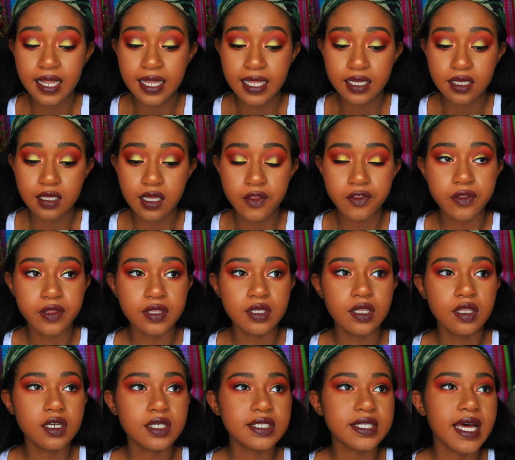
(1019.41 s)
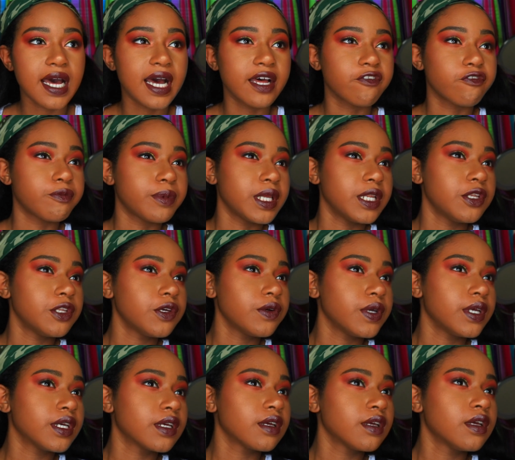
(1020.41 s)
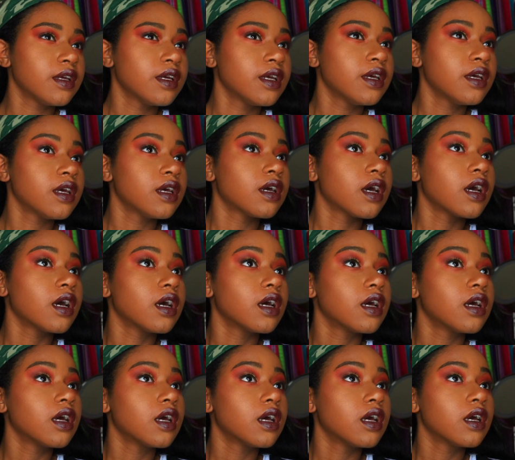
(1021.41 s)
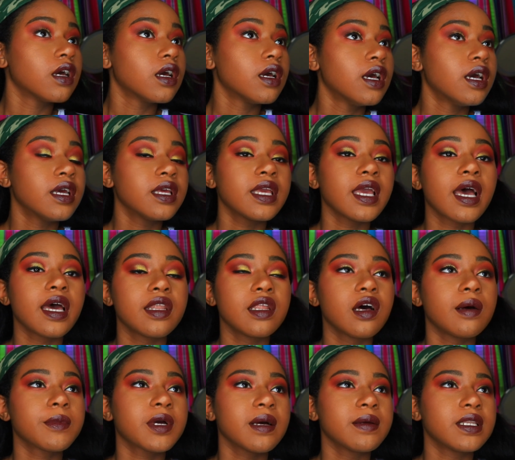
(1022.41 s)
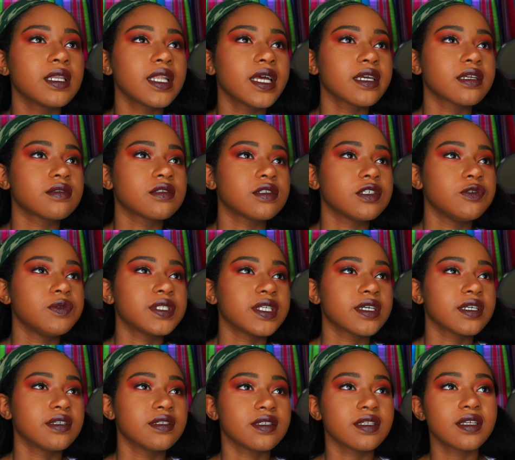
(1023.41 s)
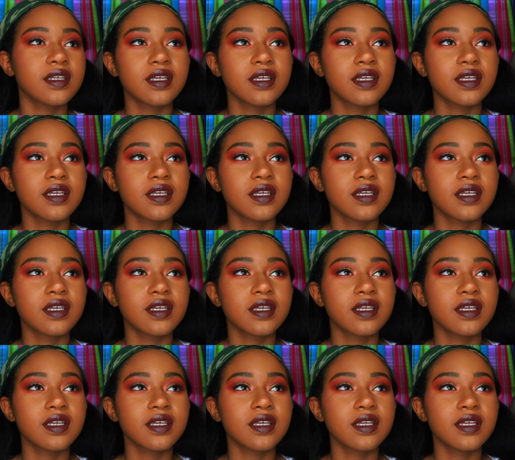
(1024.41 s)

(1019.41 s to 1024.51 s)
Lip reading: like, other than the looks that I've been doing. Yeah, I know, I'm coming in like 2 seconds.